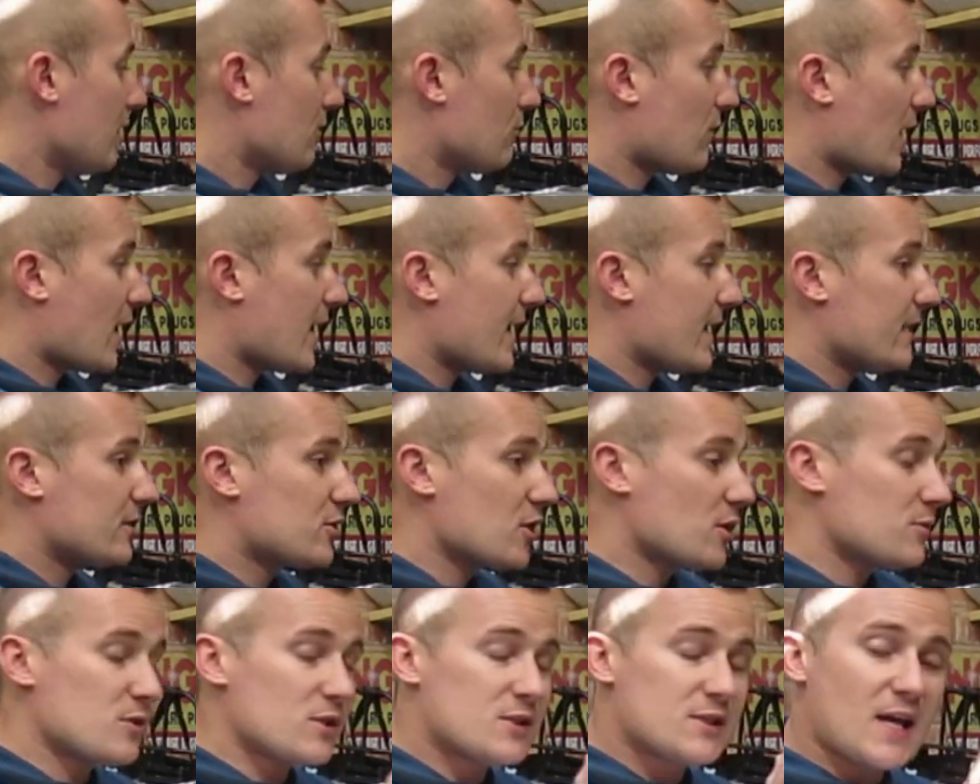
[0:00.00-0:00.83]
Right, in
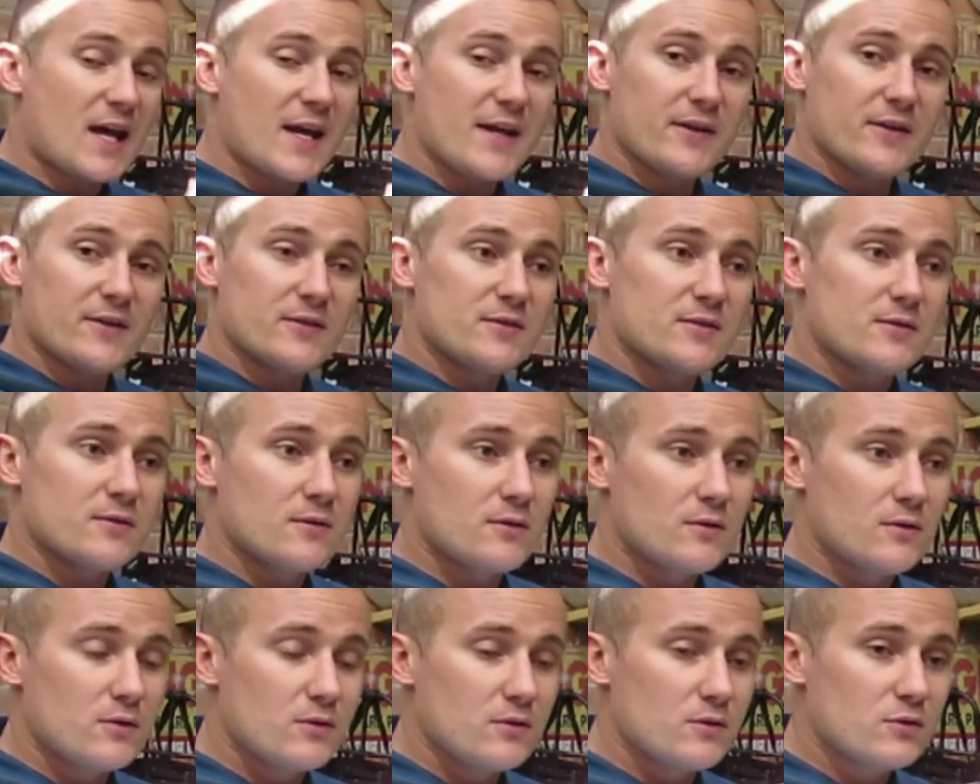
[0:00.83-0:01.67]
terms of tyres,
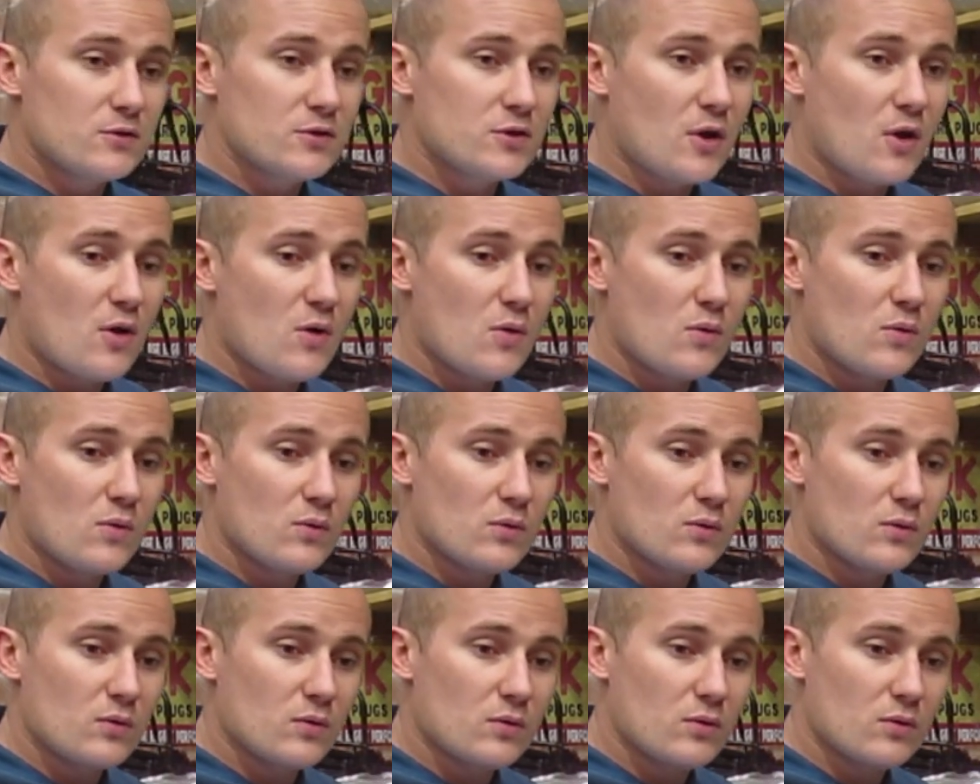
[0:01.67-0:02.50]
so